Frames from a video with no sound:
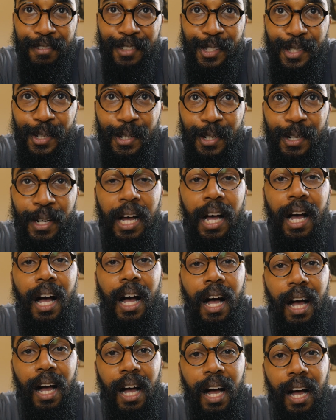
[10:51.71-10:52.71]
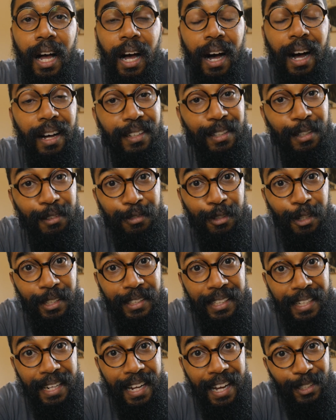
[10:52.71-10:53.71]
So I look forward
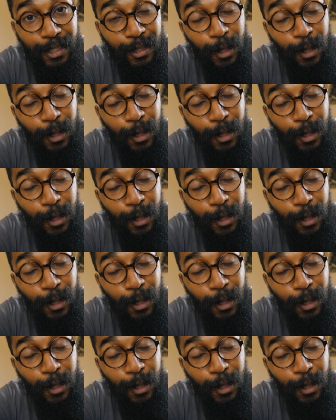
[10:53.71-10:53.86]
to that.